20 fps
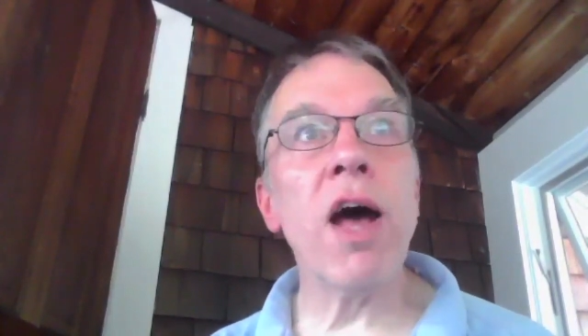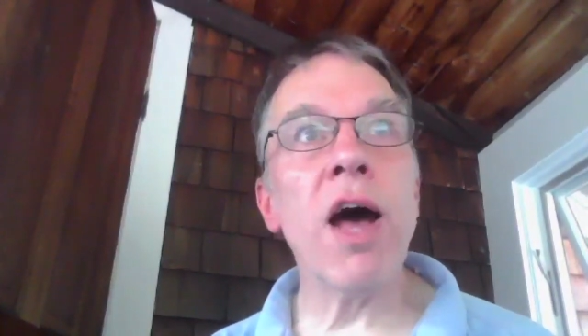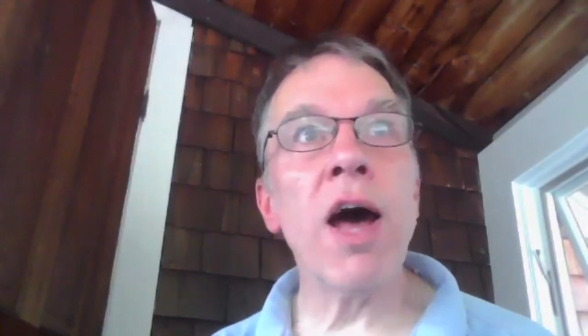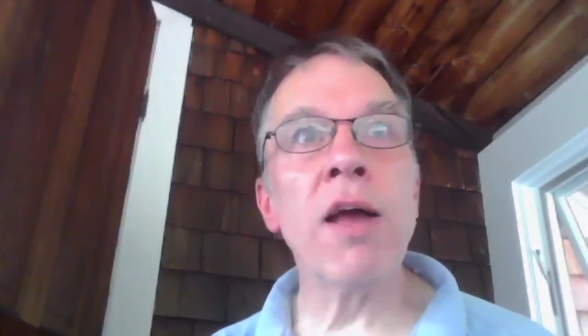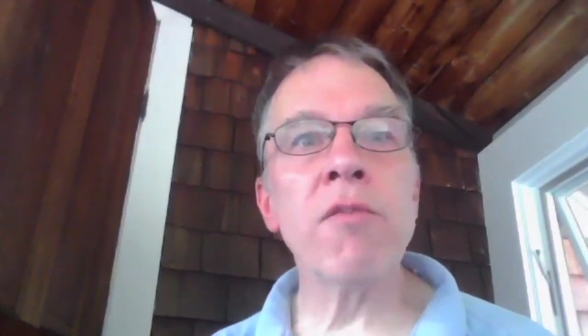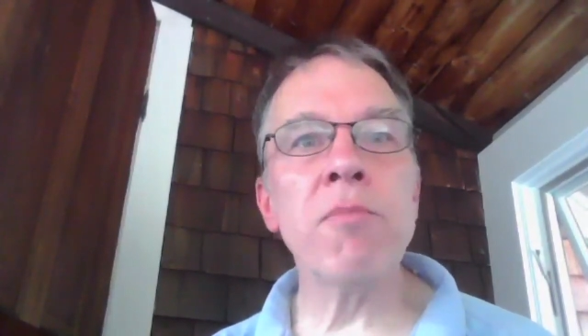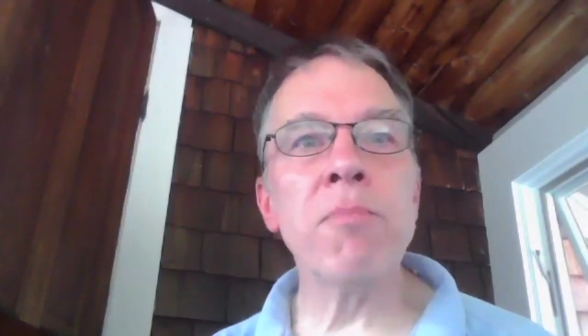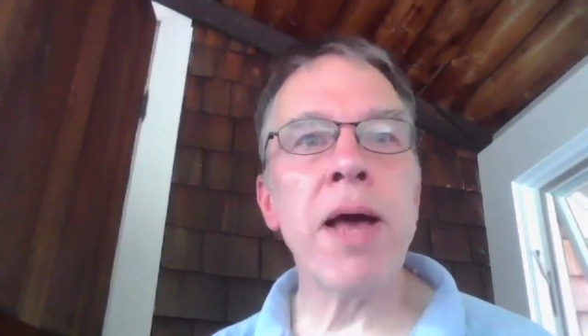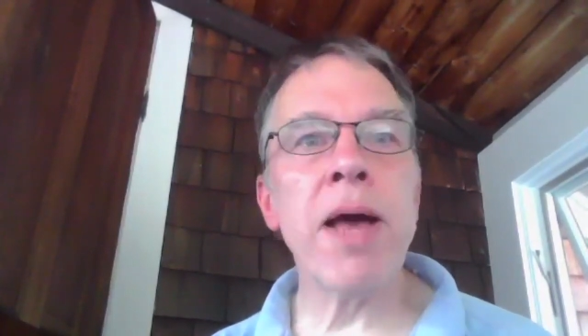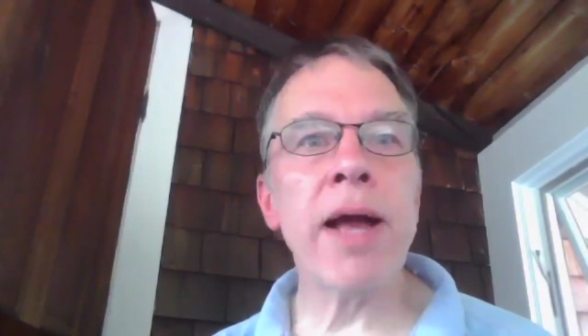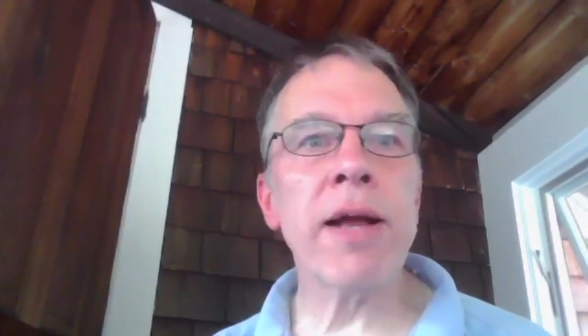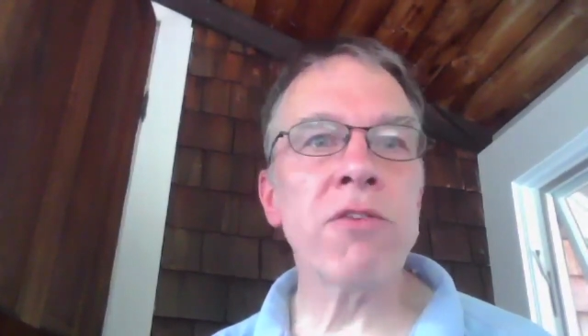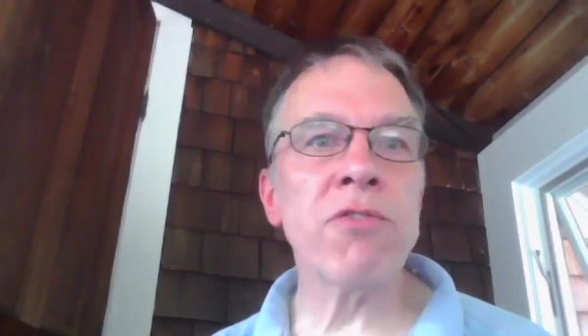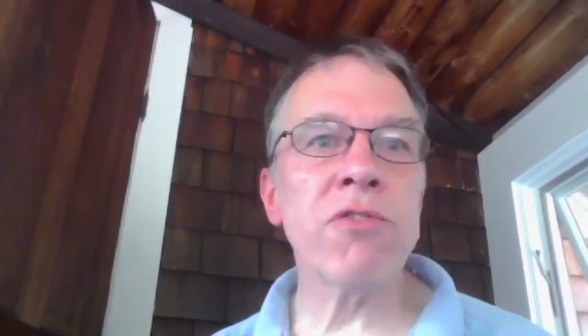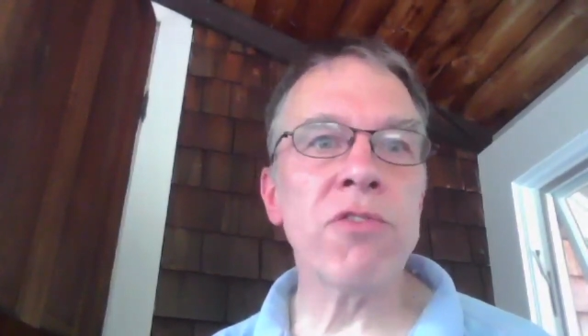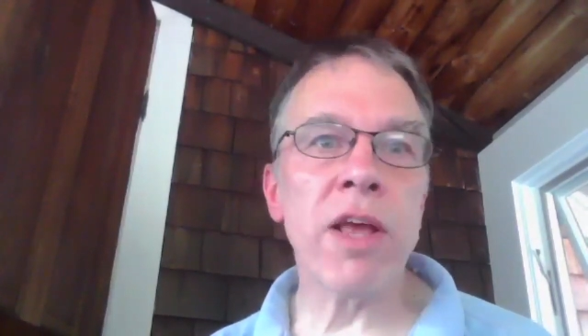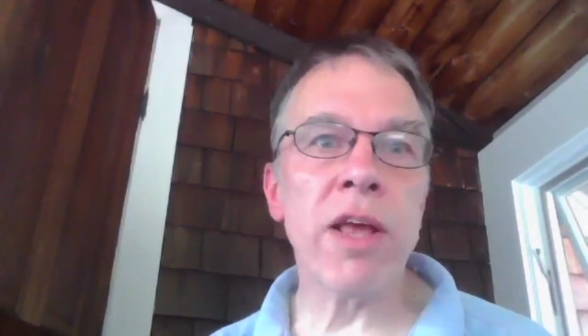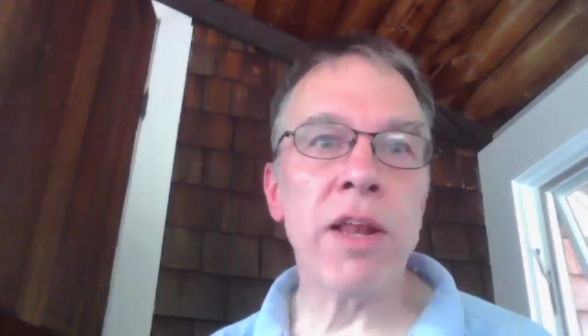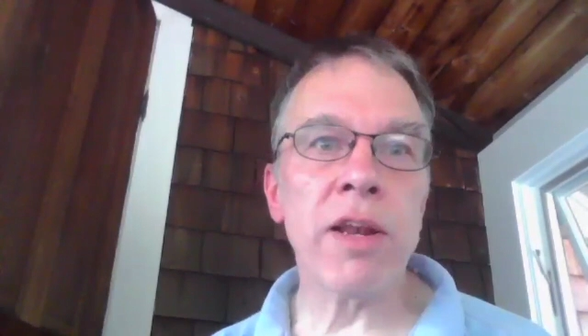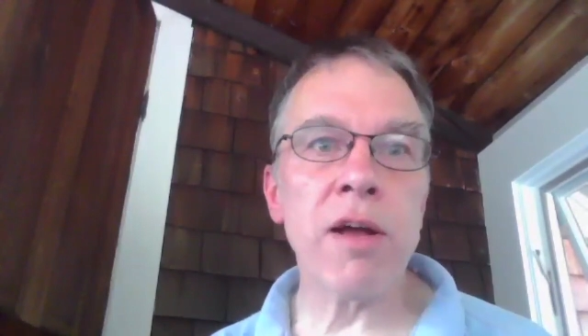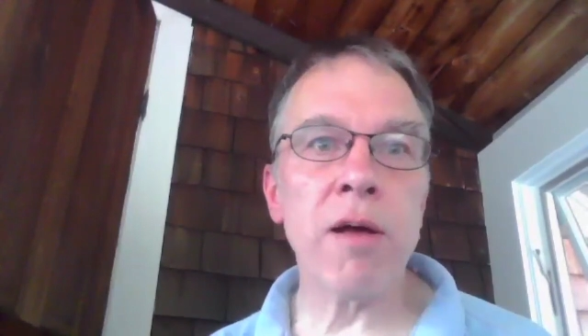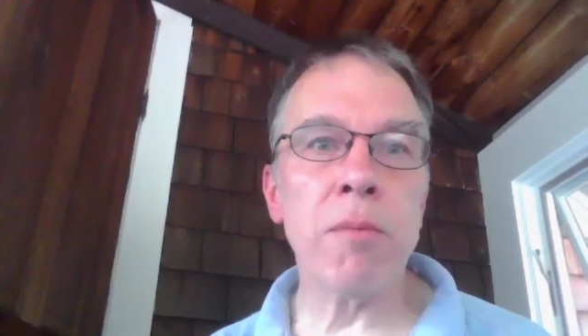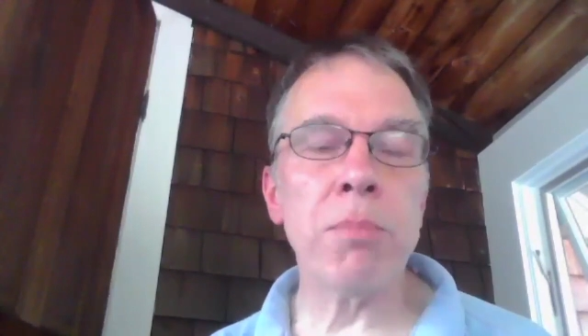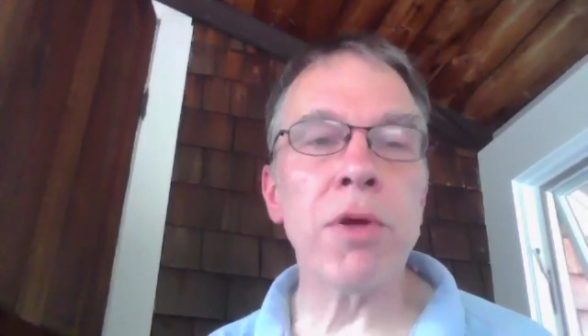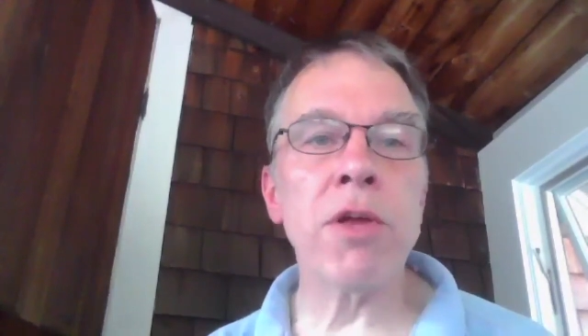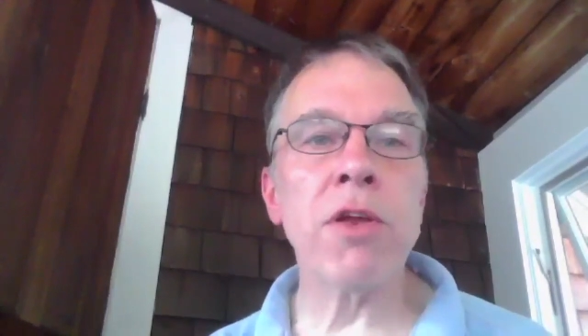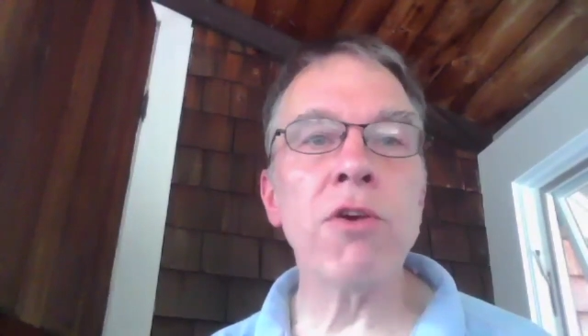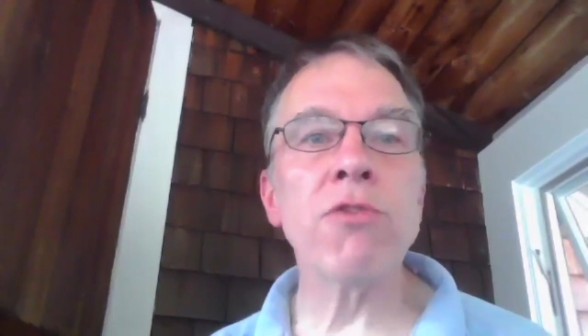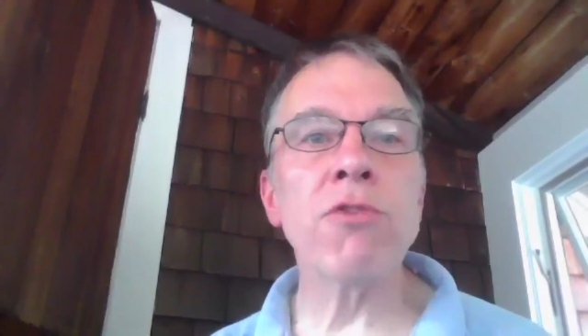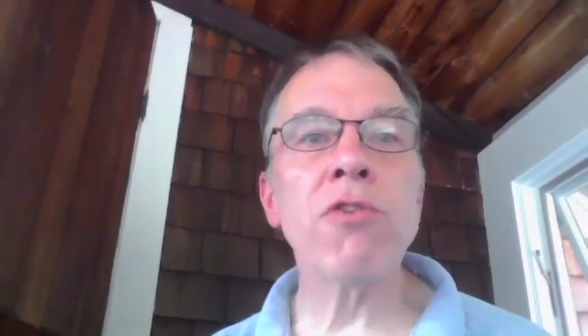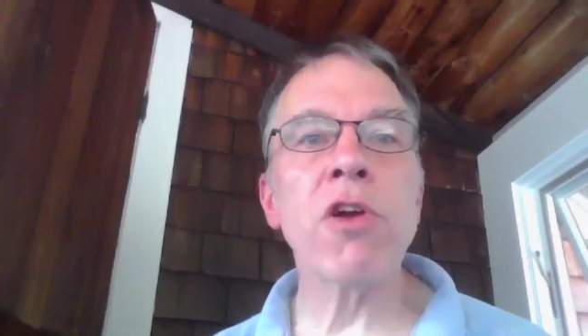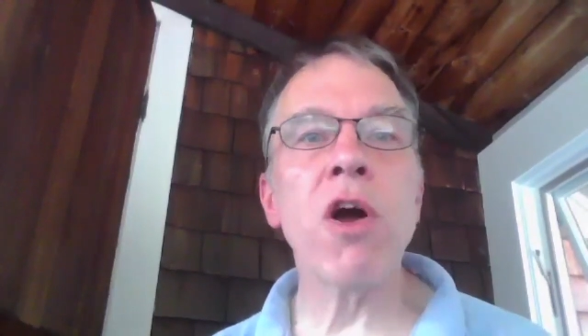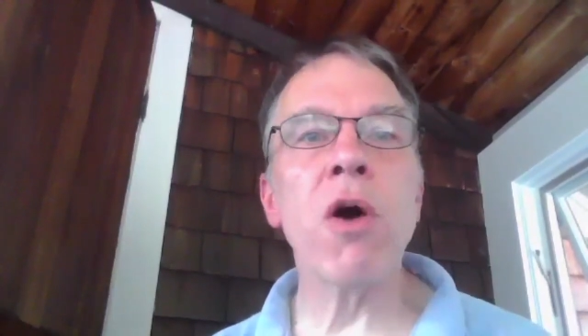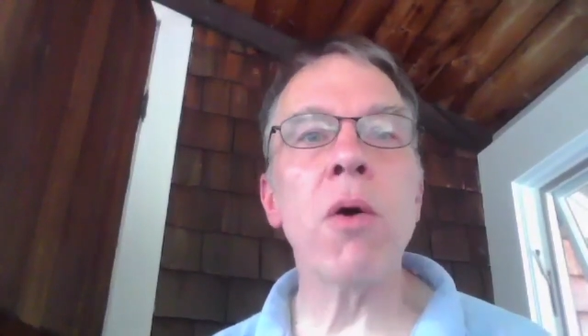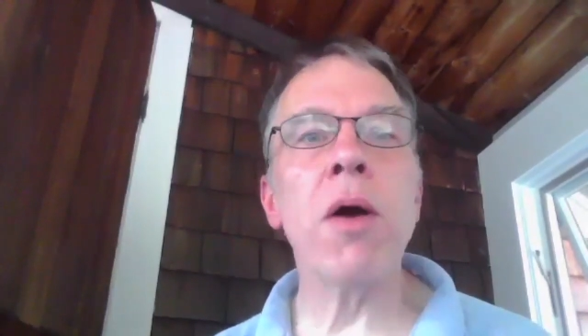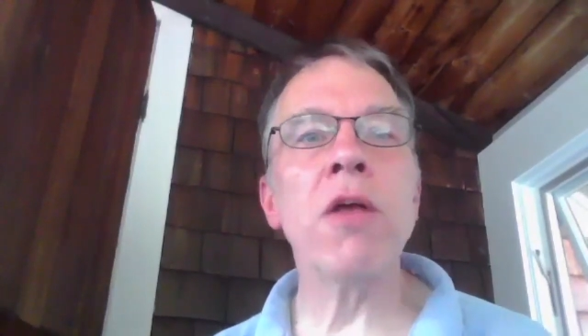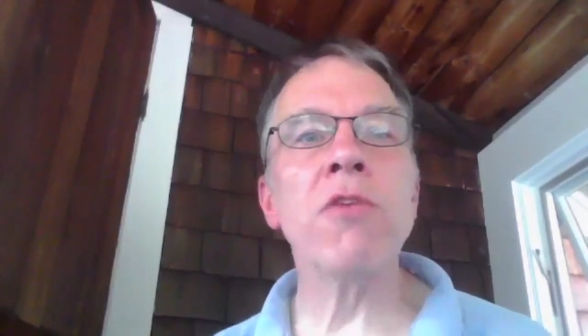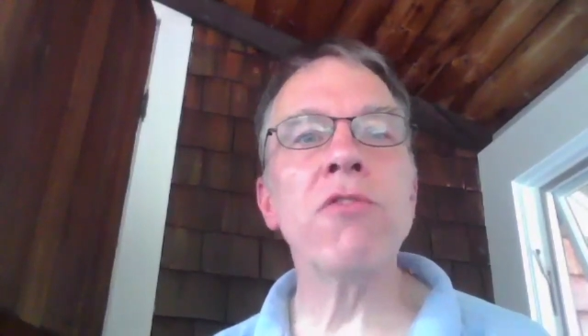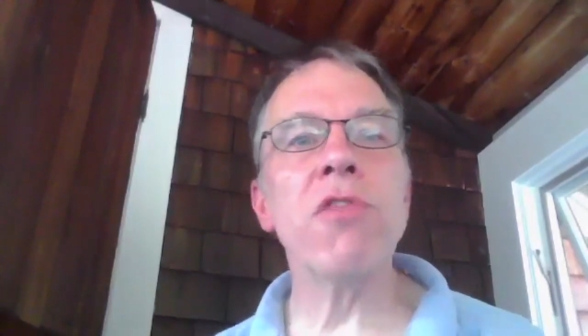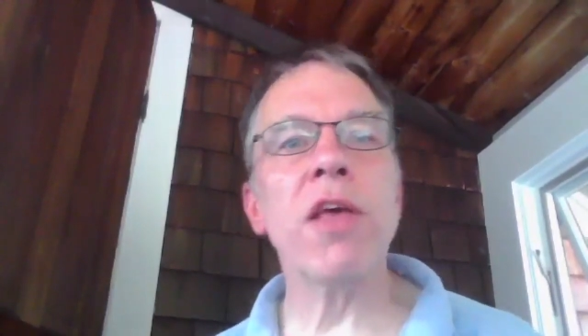out of Pakistan a couple of years
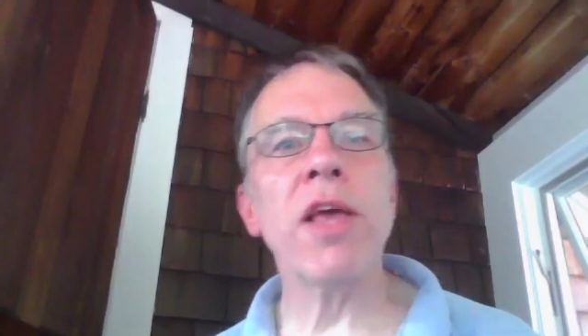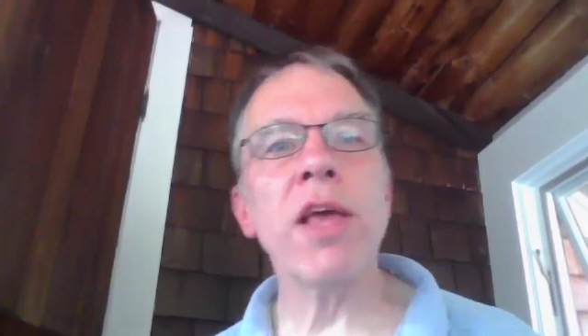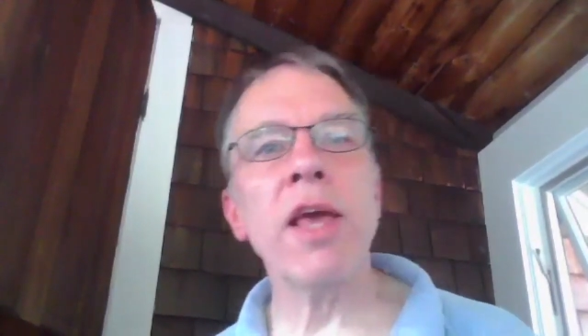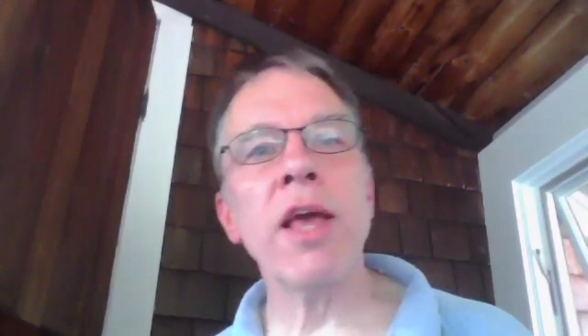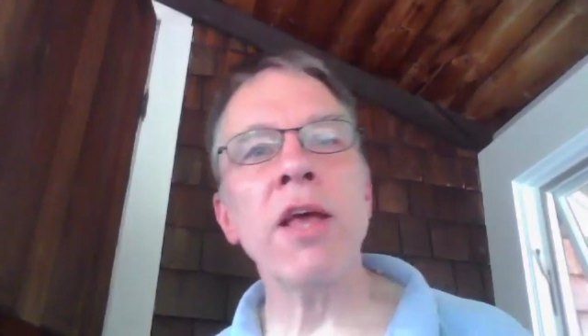ago as the